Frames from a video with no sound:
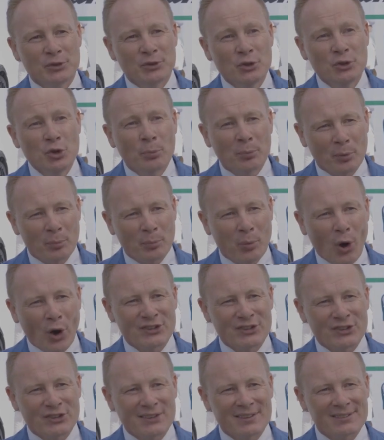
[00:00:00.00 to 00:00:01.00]
new
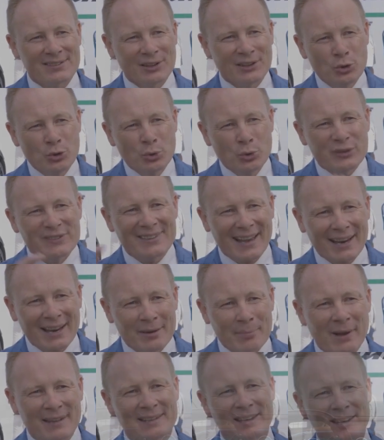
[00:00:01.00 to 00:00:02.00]
proportions, the new
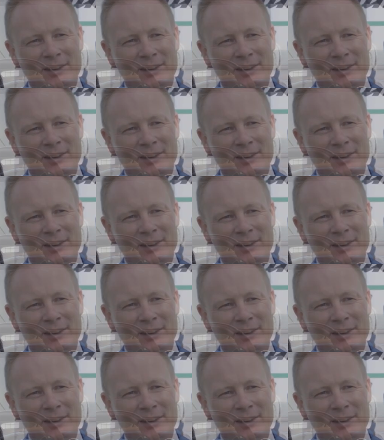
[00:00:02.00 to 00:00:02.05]
segment that